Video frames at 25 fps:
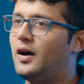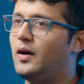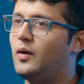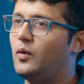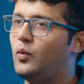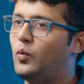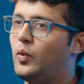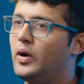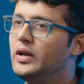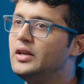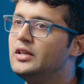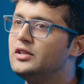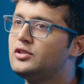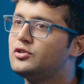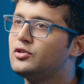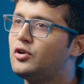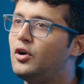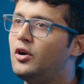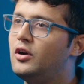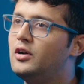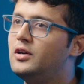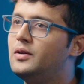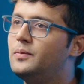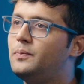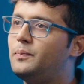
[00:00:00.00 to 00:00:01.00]
One is
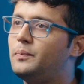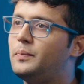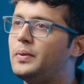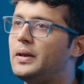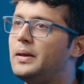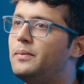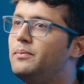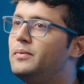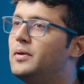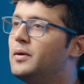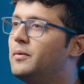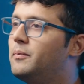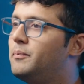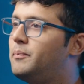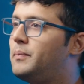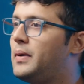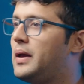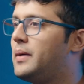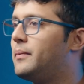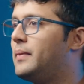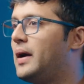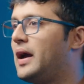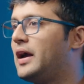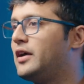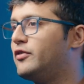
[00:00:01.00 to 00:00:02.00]
called a Premium
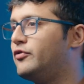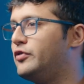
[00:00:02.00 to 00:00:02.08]
Payback